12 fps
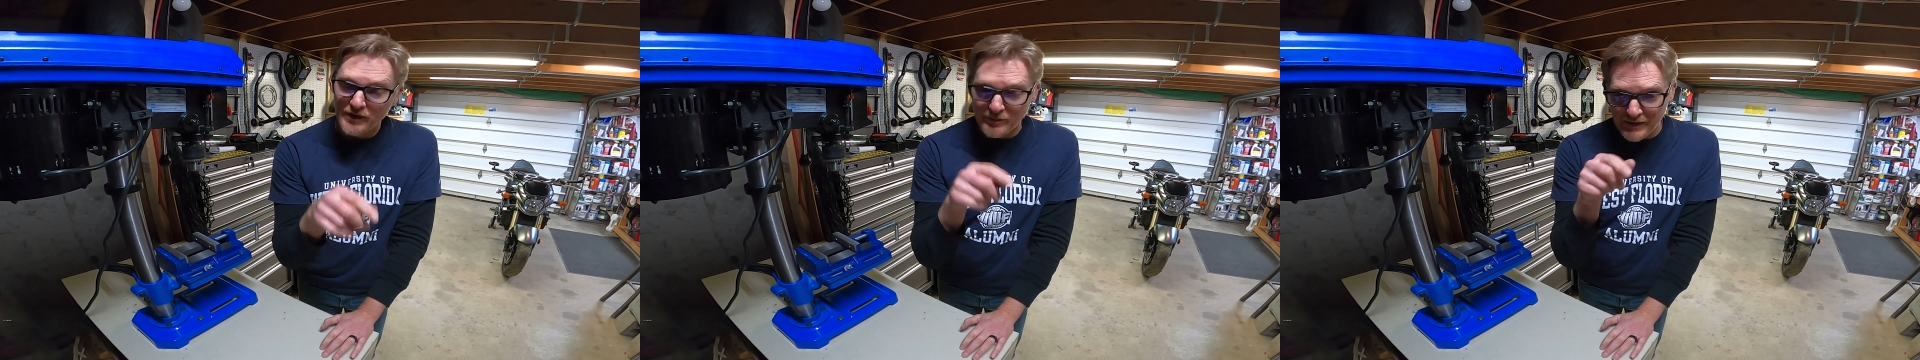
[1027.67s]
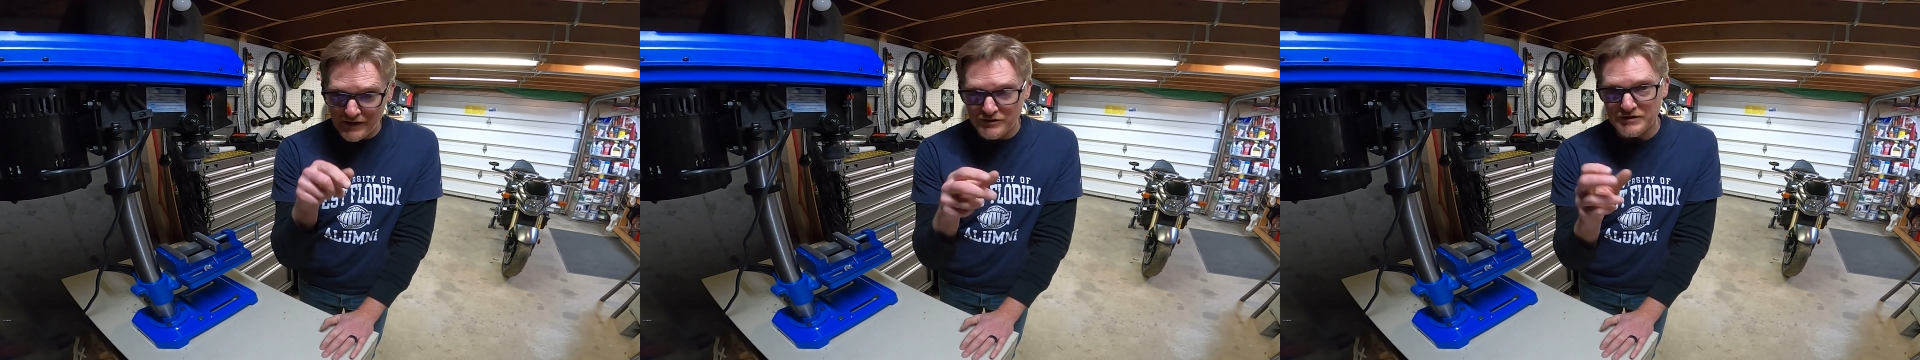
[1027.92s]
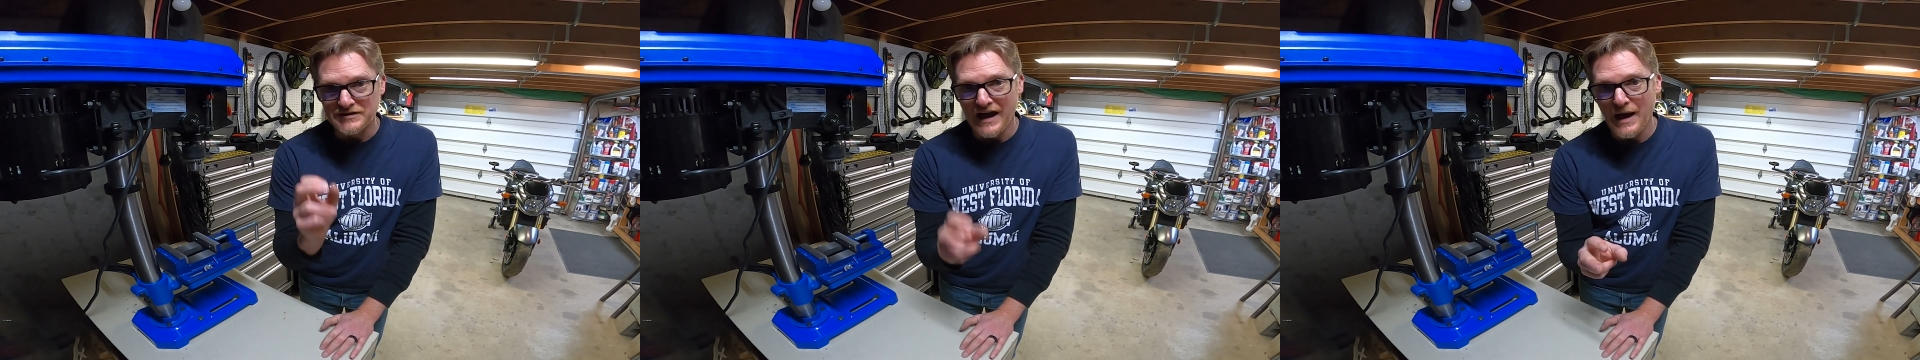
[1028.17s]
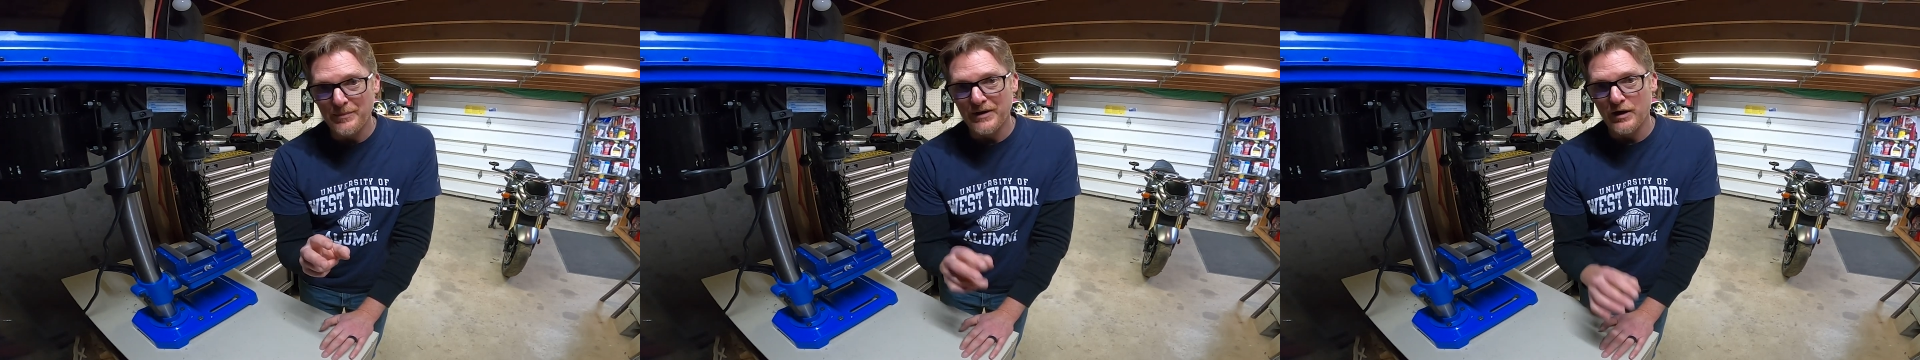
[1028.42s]
millimeter to
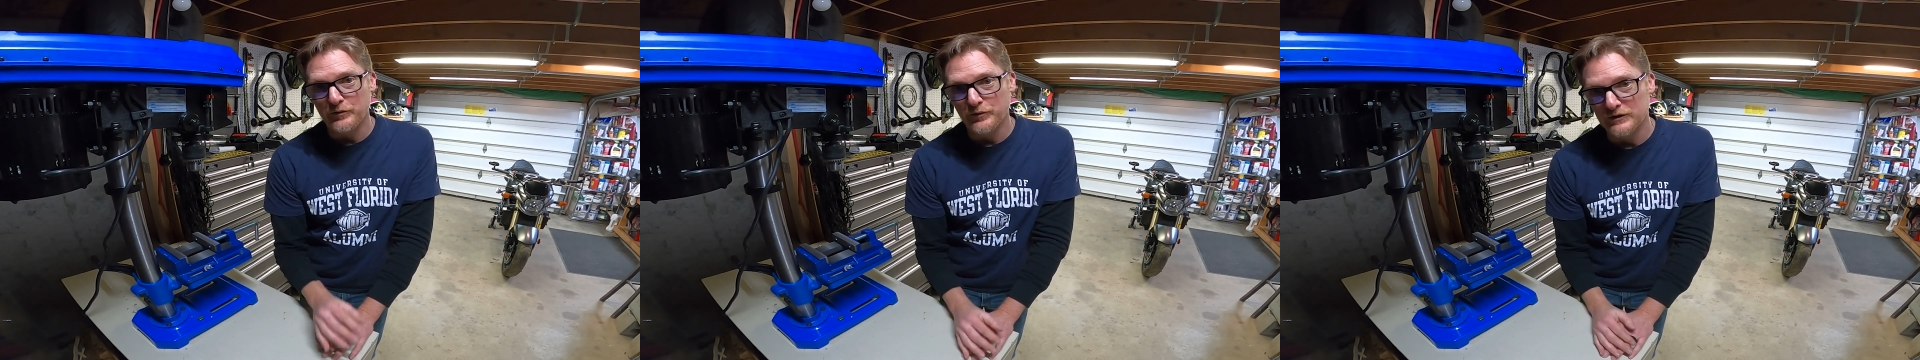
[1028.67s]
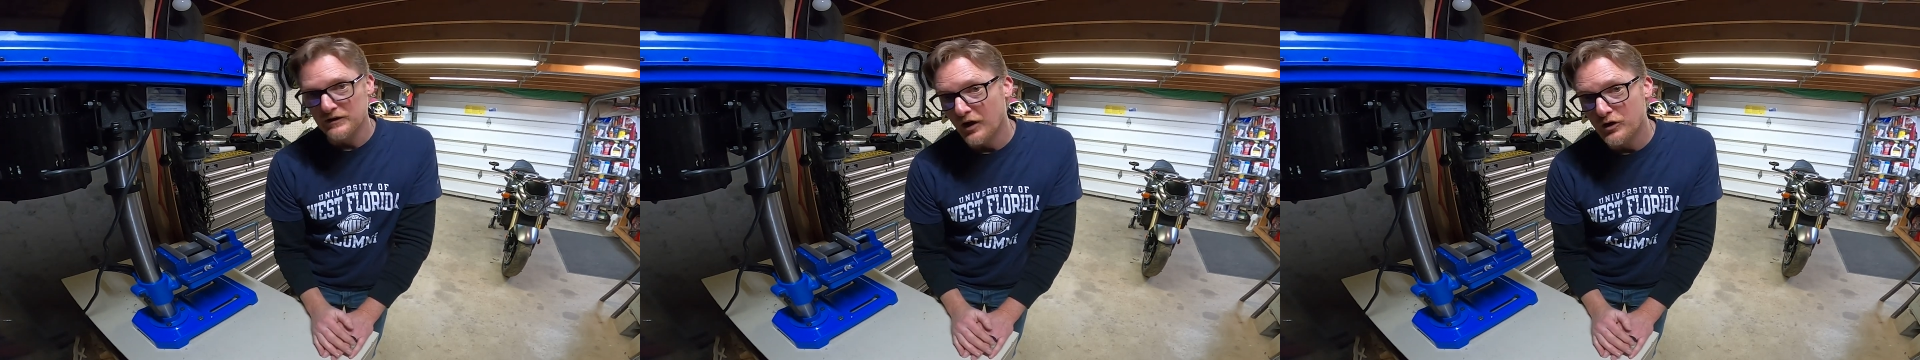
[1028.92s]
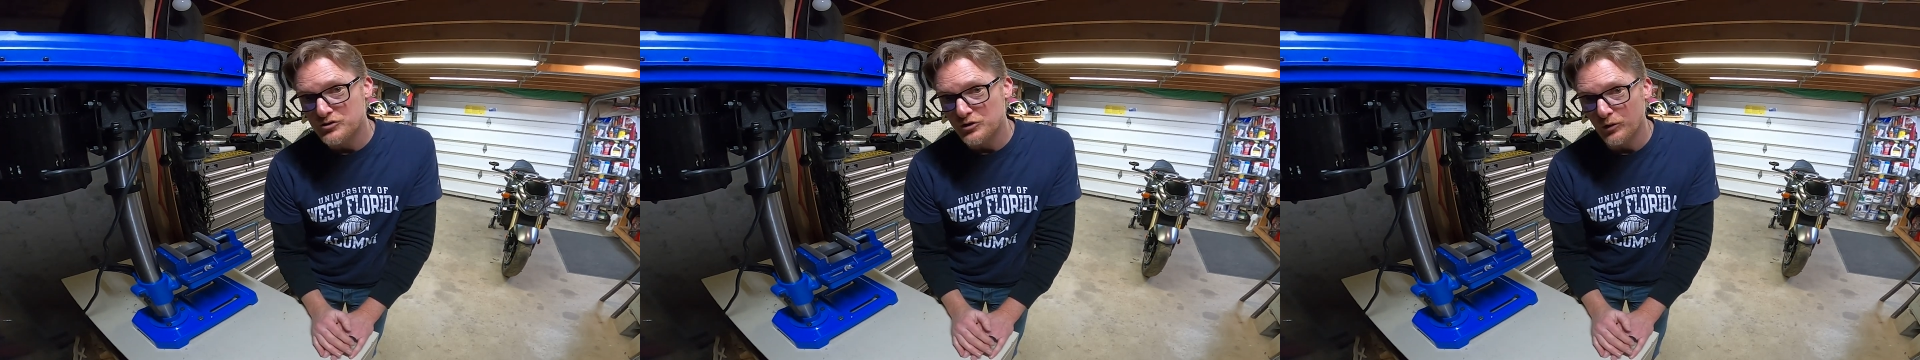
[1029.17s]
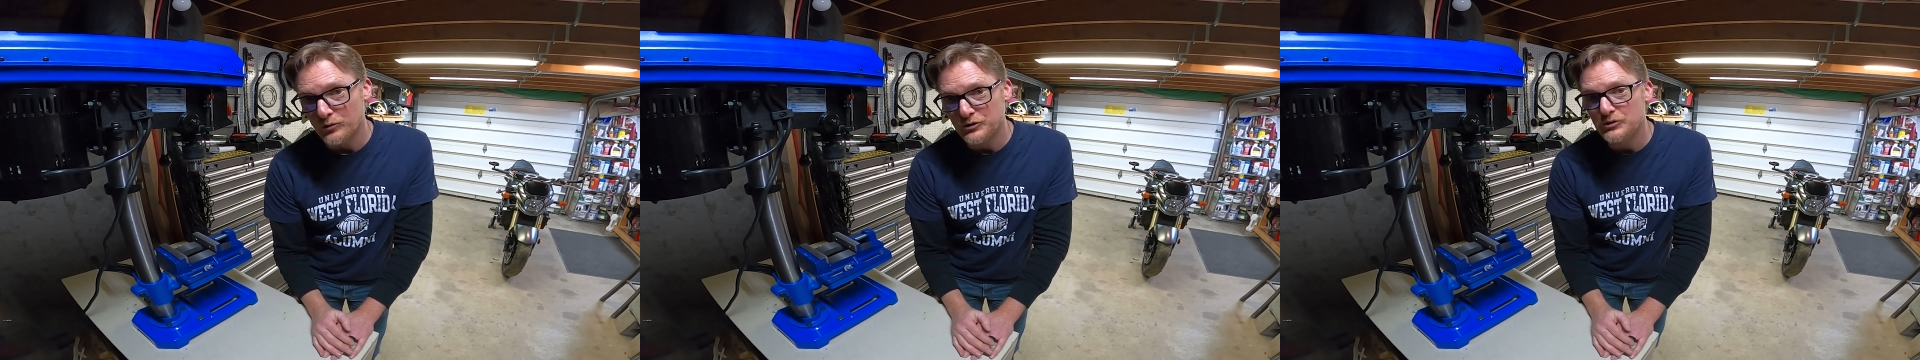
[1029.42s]
tap it out for a
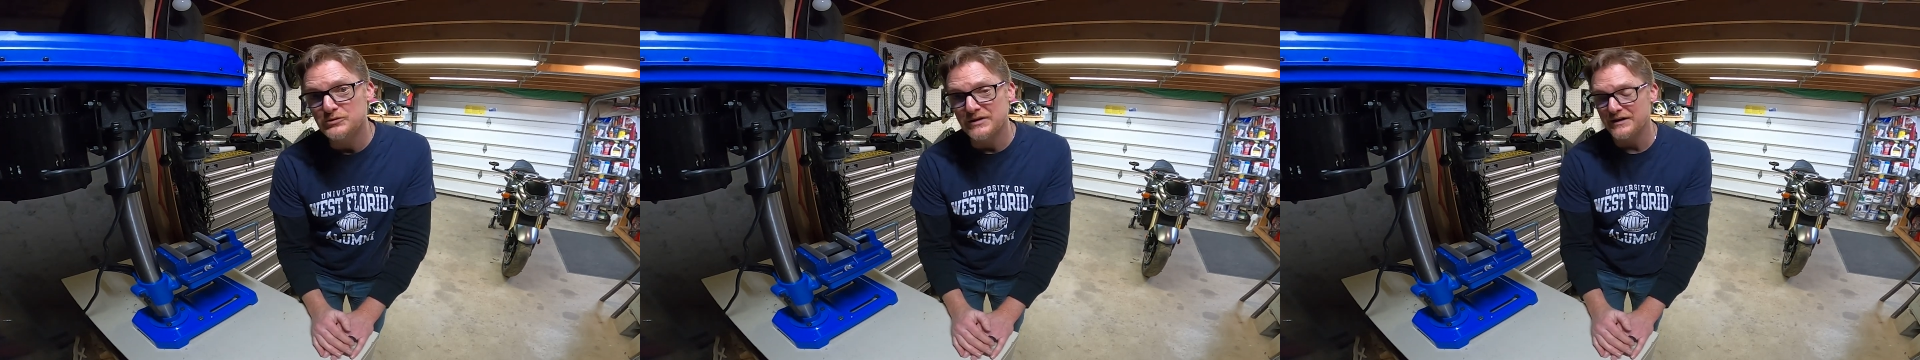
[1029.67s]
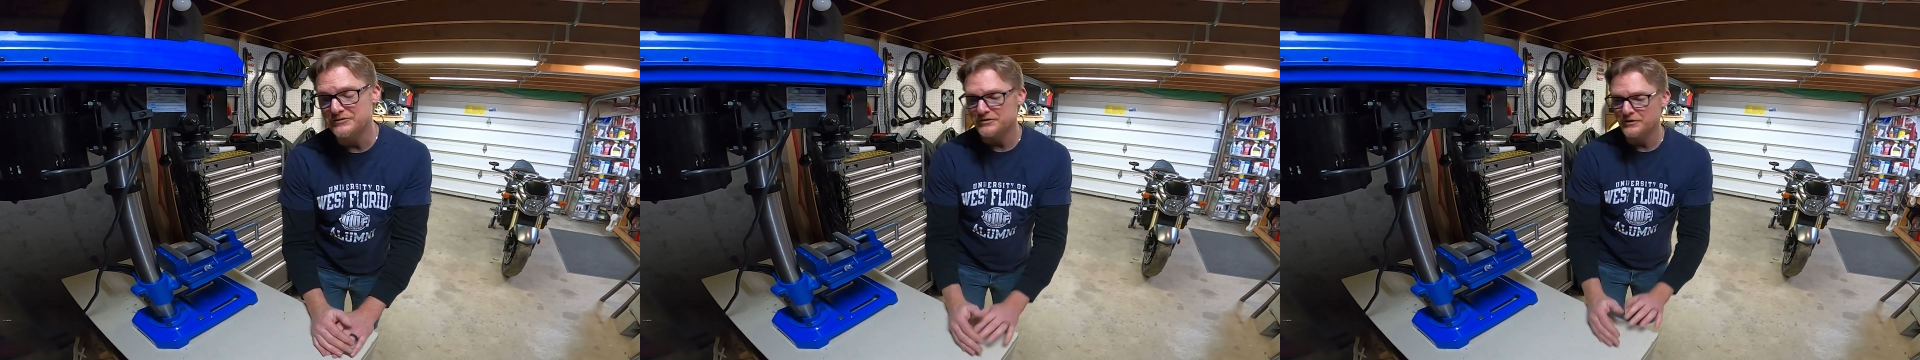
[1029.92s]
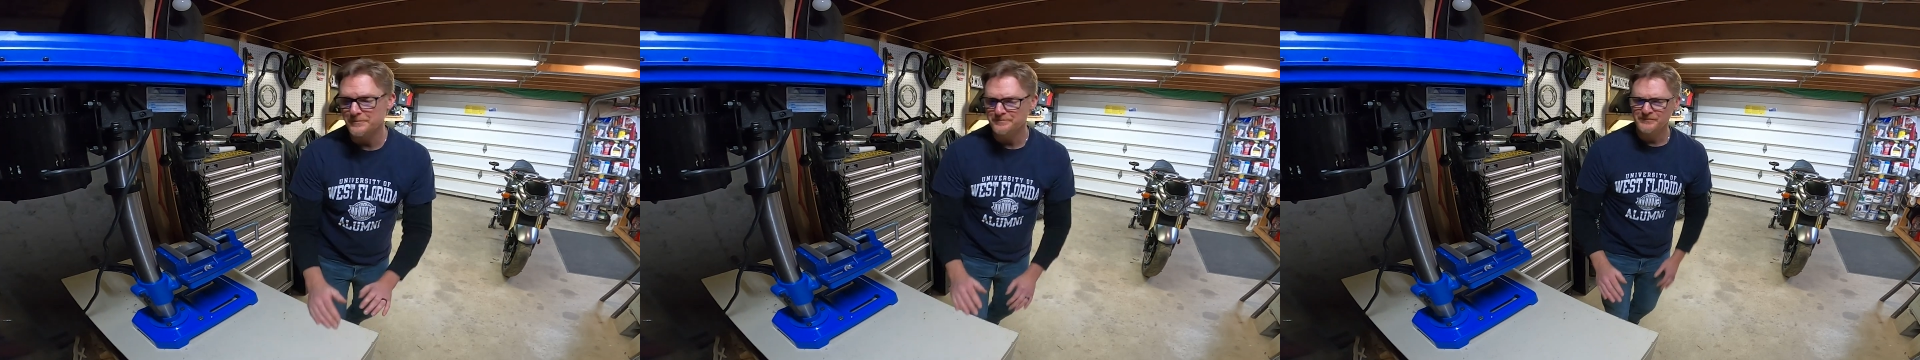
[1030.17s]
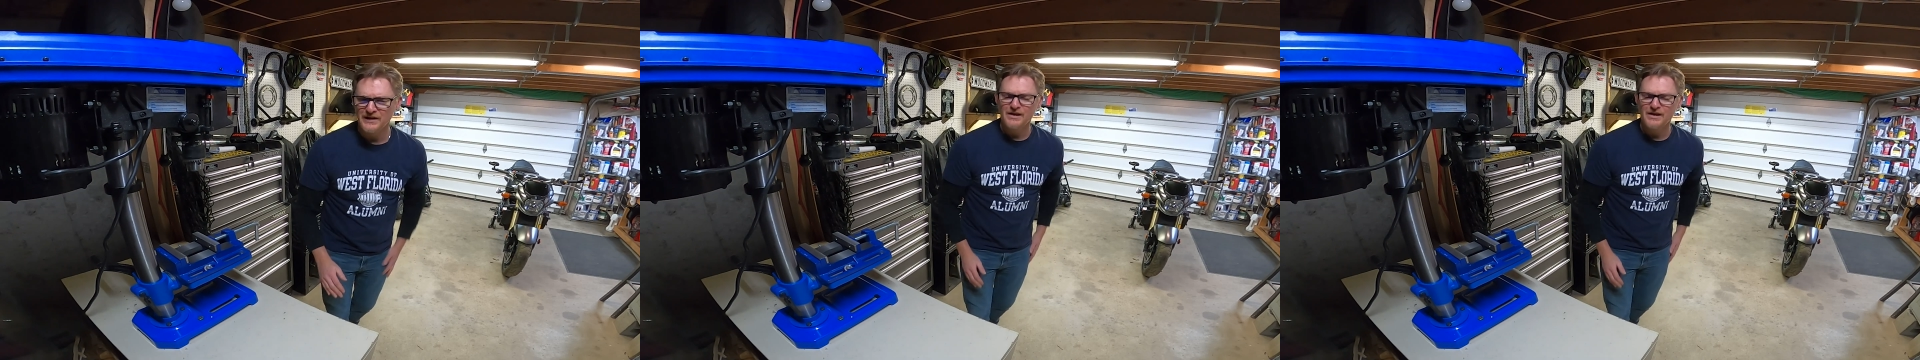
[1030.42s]
larger O2 sensor,